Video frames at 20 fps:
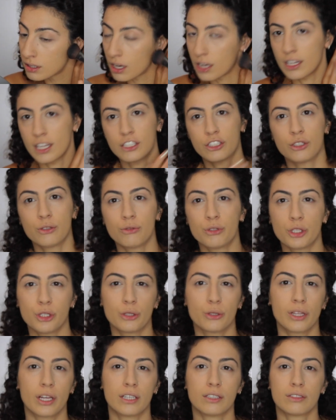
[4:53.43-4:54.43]
Unless you
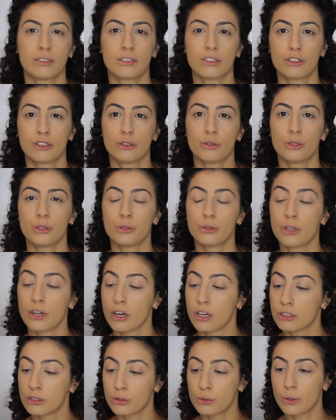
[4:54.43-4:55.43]
do, then do you,
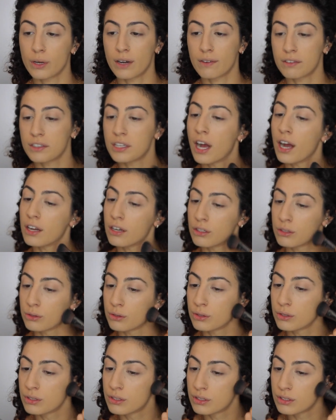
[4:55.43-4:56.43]
girl. Do whatever you gotta
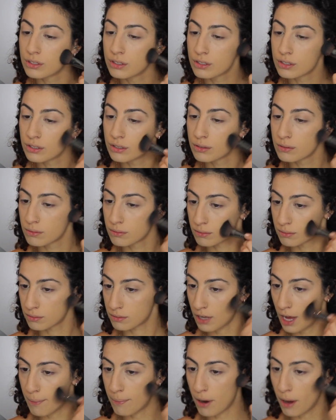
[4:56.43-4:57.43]
do.
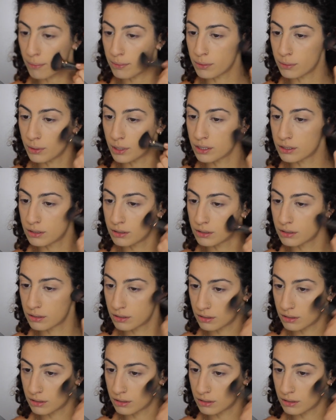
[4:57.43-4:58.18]
I probably would.